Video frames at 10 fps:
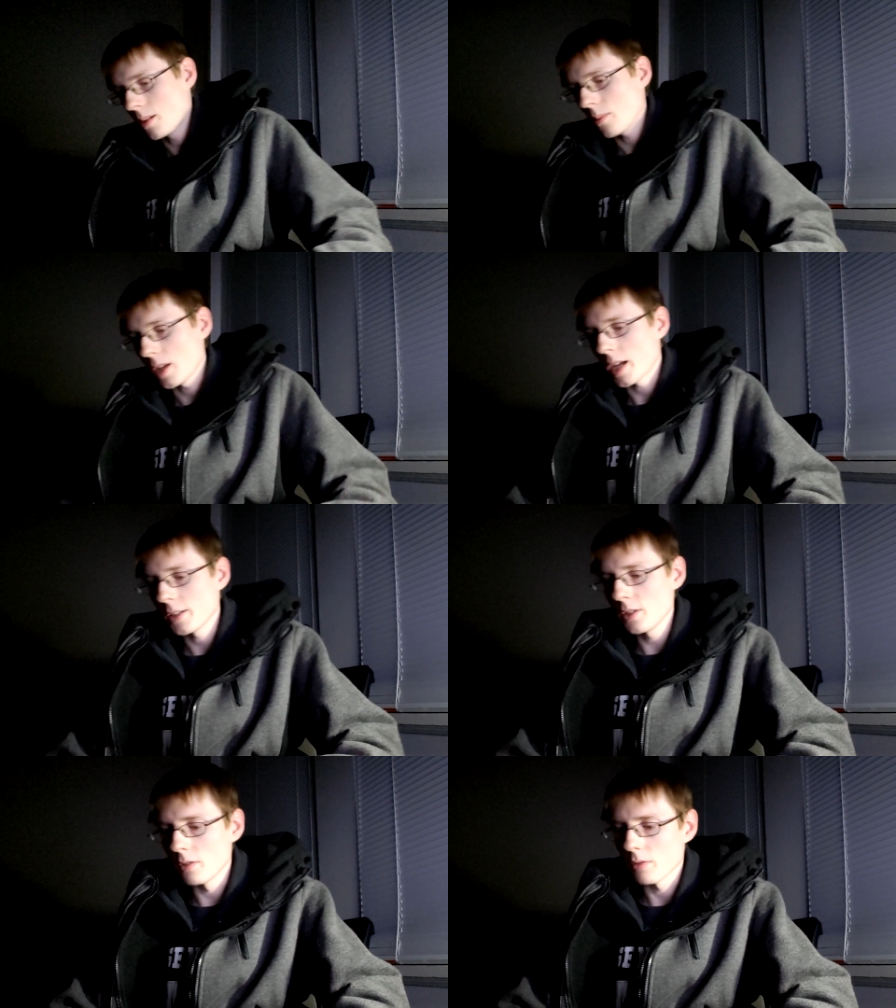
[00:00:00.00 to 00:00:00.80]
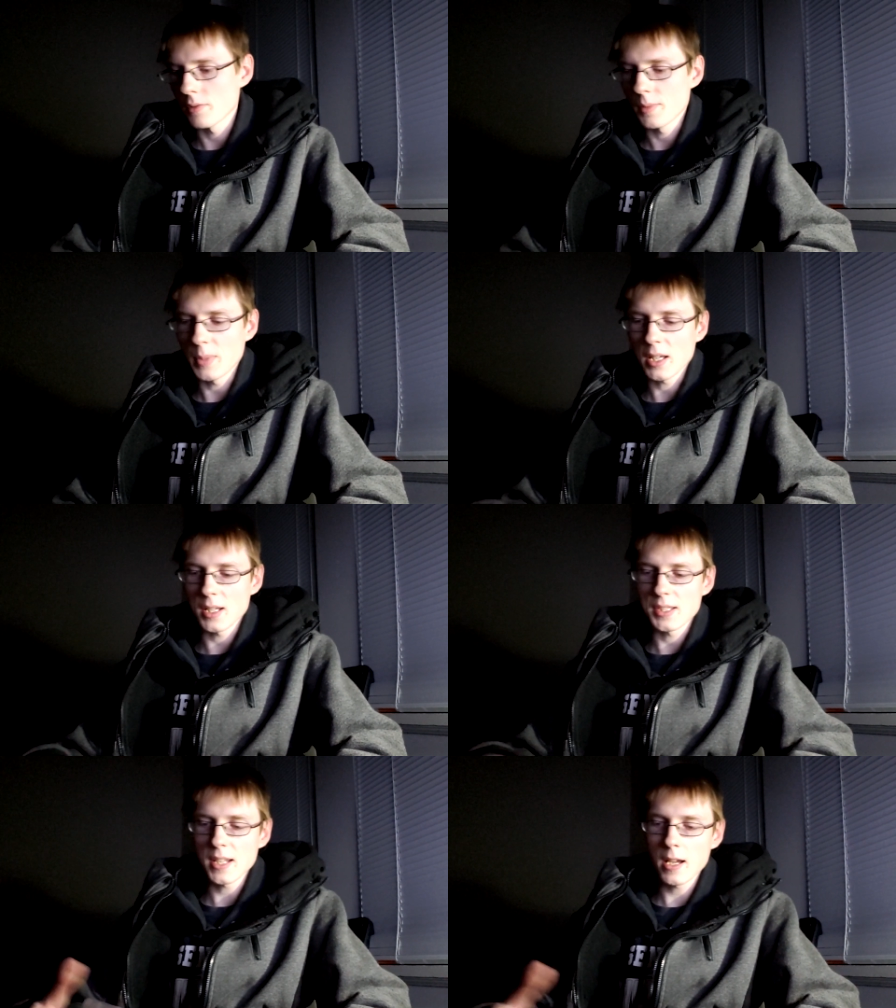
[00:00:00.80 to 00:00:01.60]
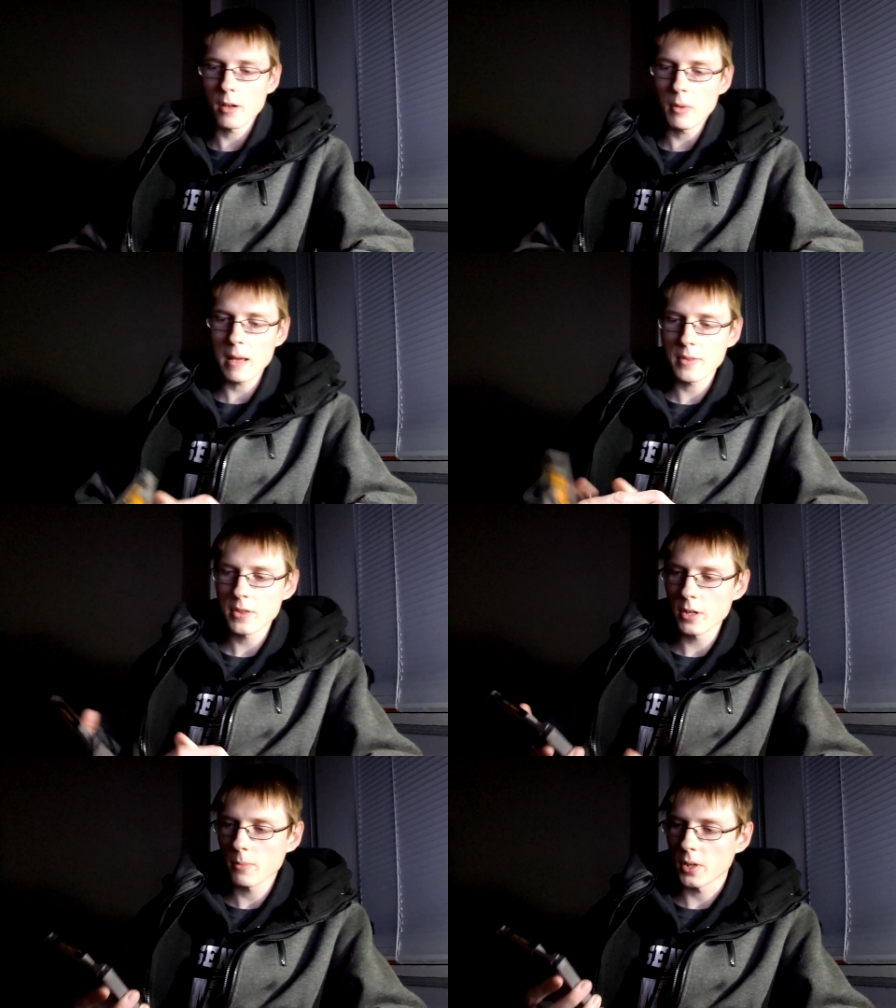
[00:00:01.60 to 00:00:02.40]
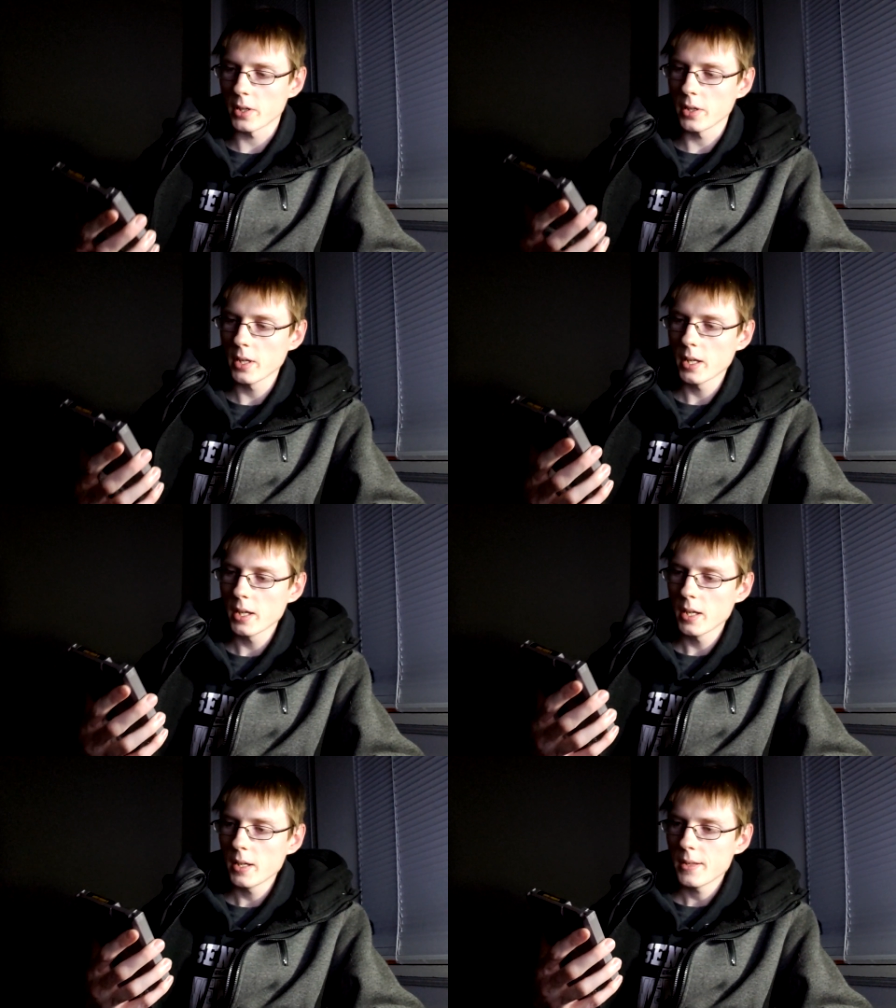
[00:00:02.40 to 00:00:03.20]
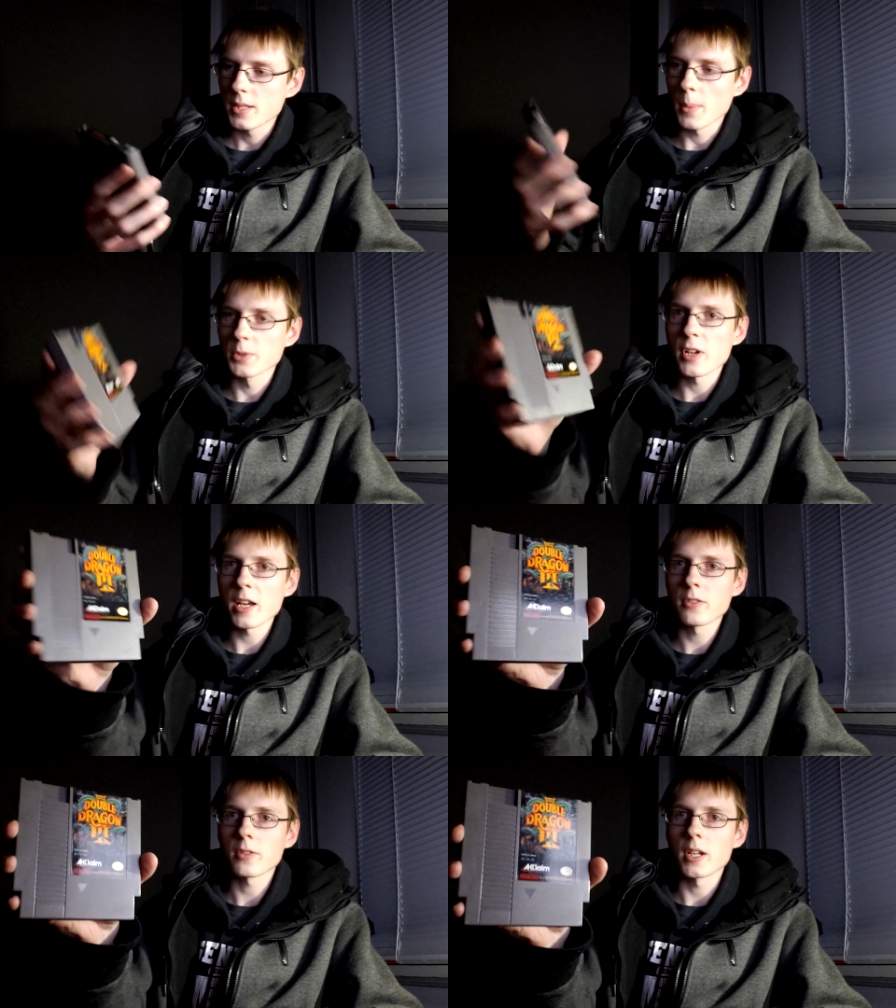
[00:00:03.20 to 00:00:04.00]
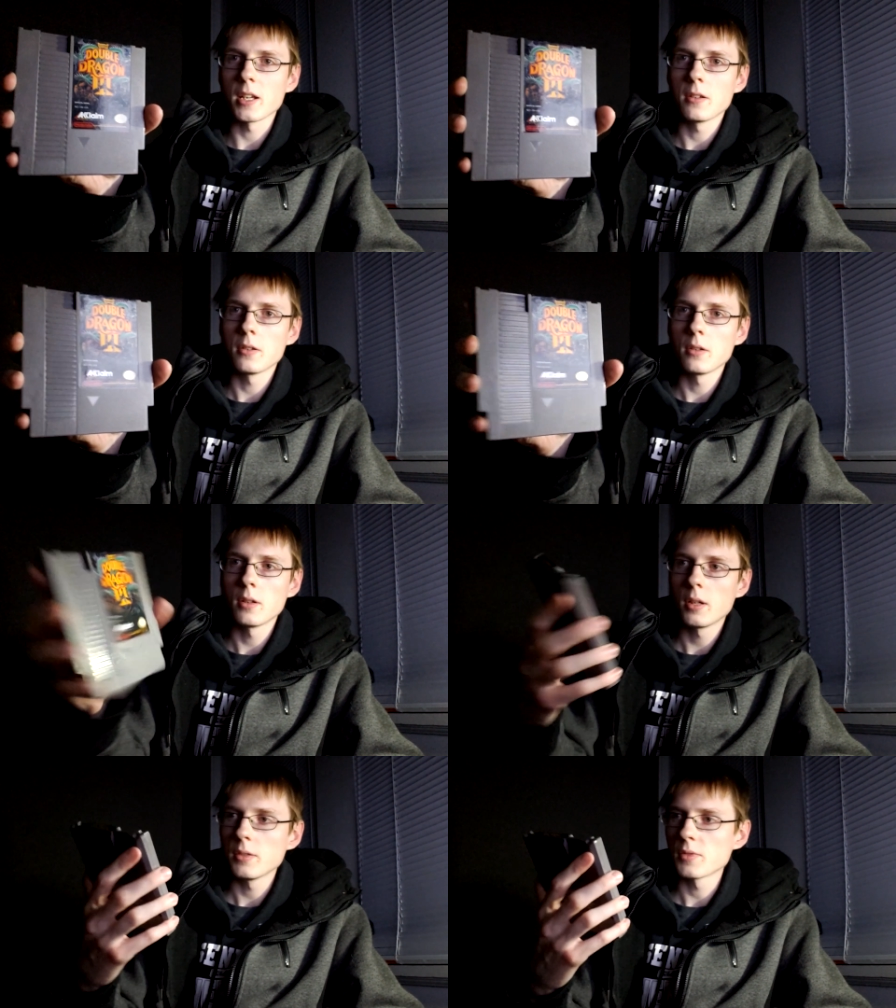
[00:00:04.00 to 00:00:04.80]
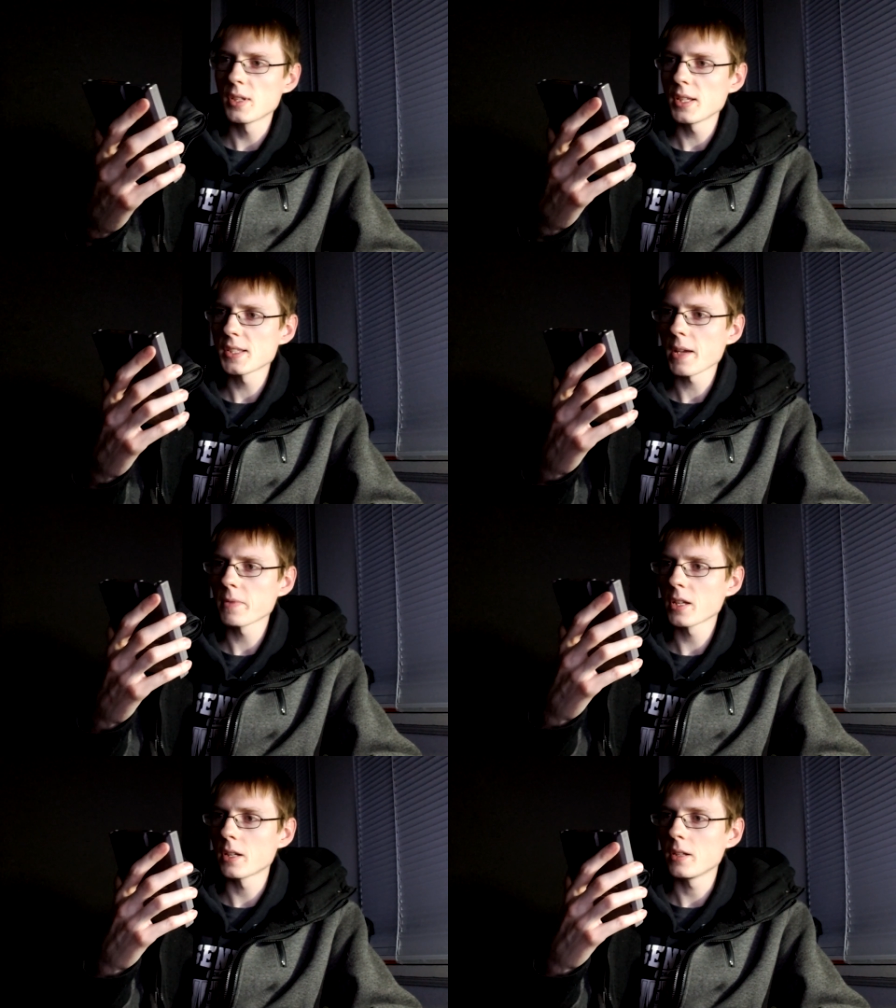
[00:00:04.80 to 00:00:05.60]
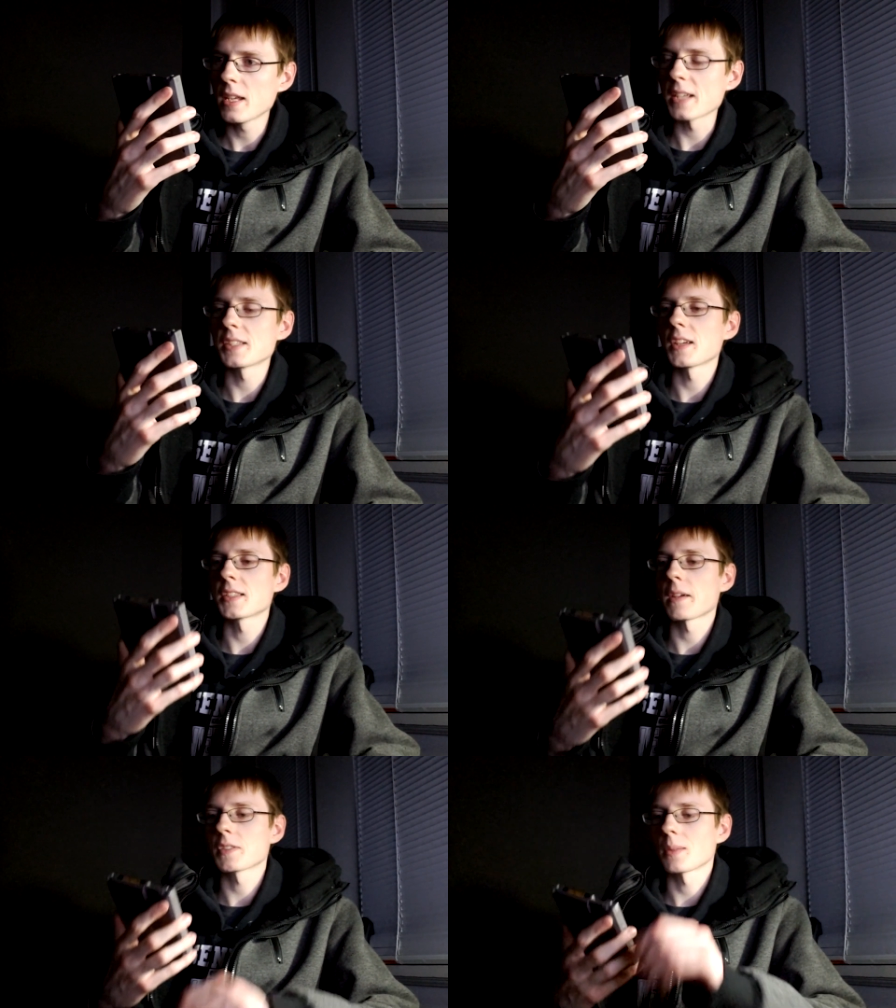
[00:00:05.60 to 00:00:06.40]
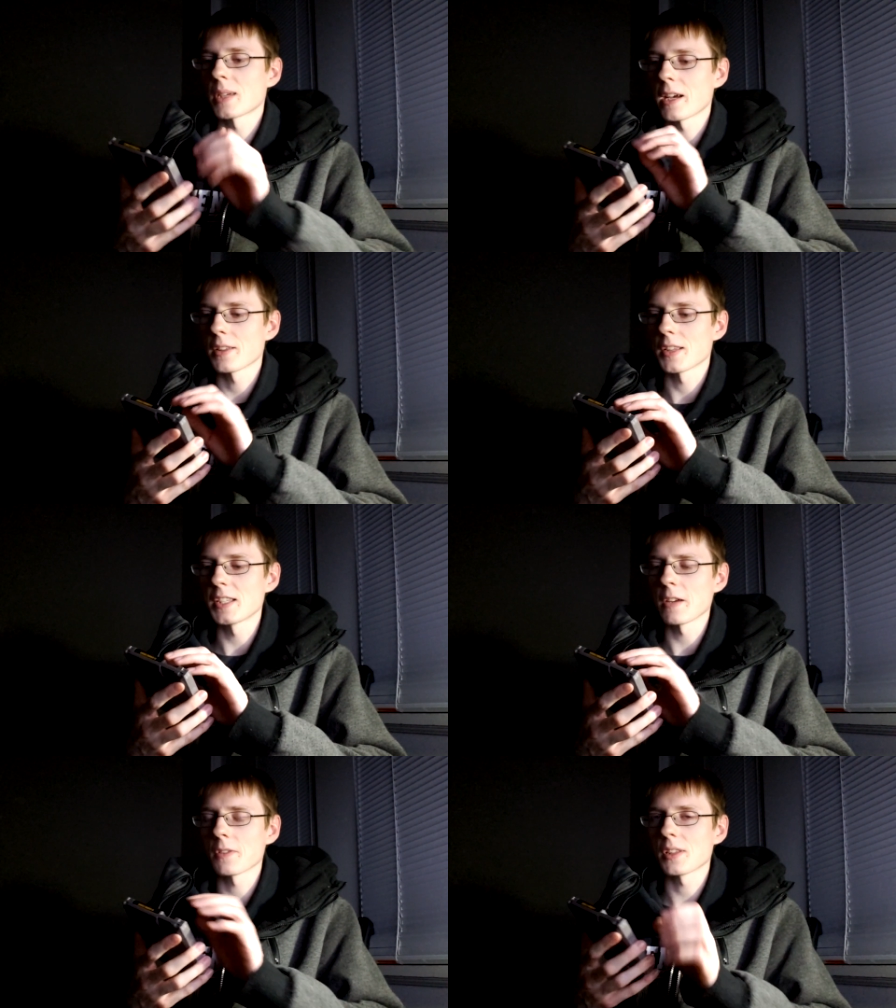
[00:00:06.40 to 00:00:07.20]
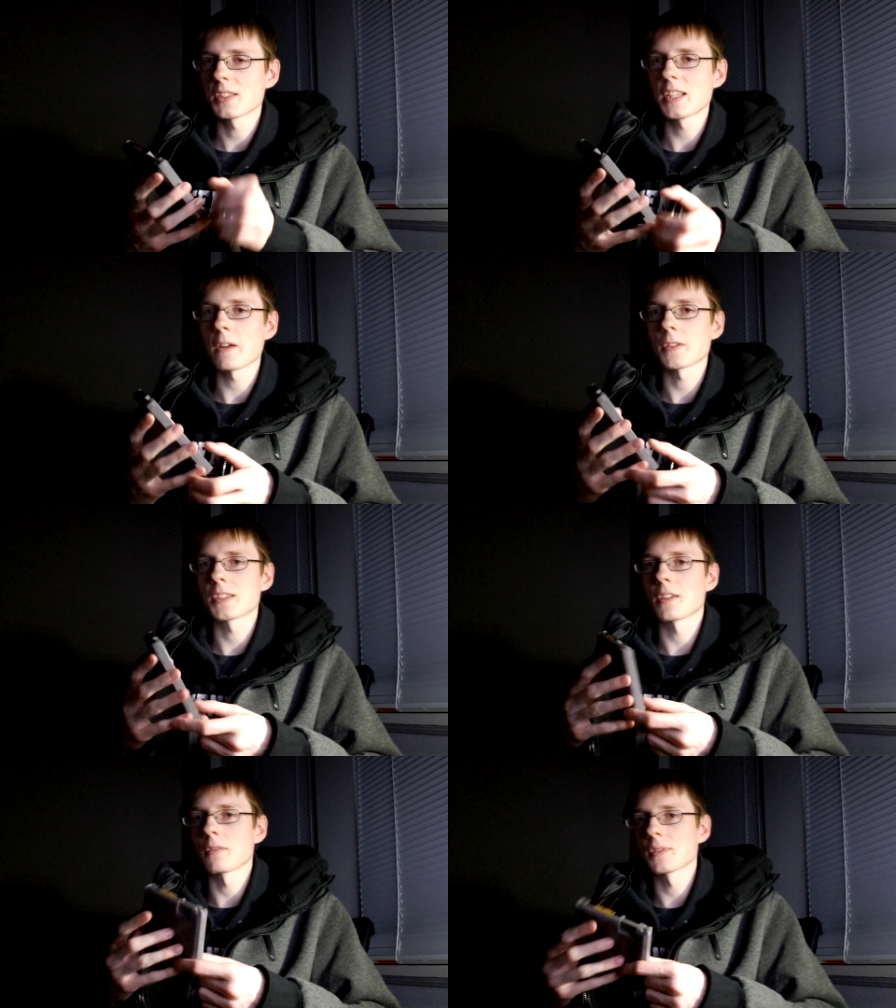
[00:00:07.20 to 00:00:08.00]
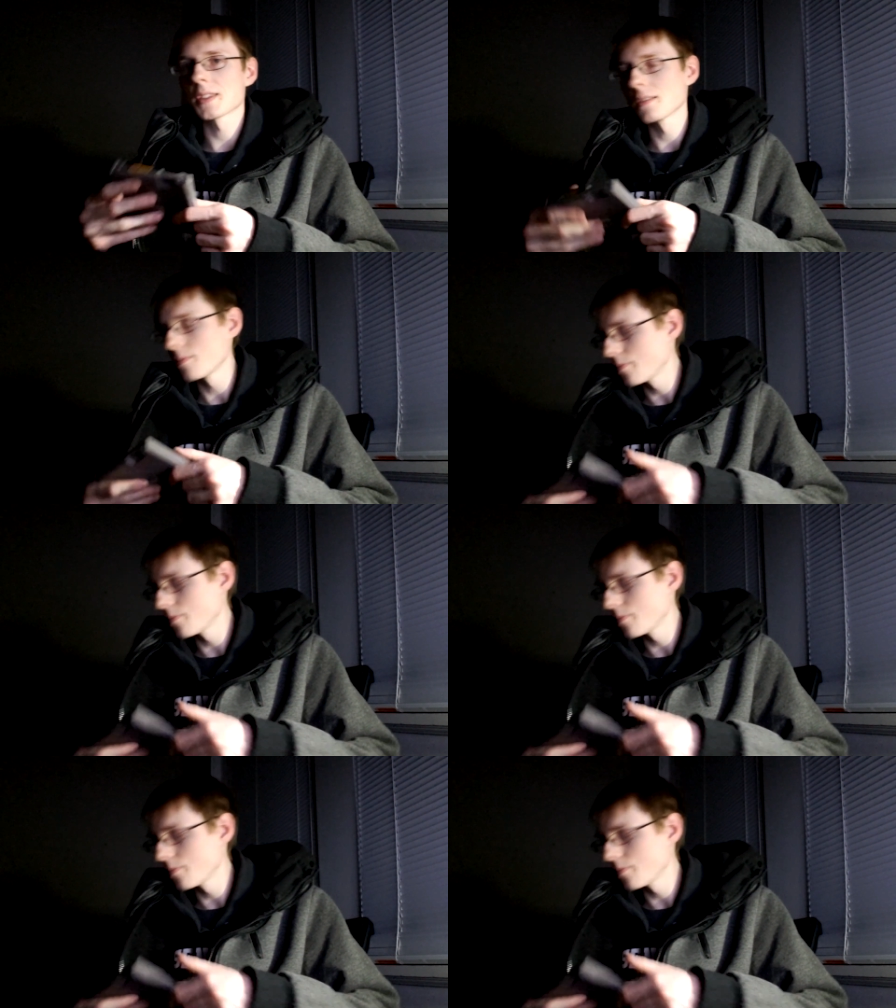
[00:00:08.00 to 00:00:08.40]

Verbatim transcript: and I do, because now we have the third one. Double Dragon 3. Does this have a... Yes, it does have a subtitle. The Sacred Sacred Stones.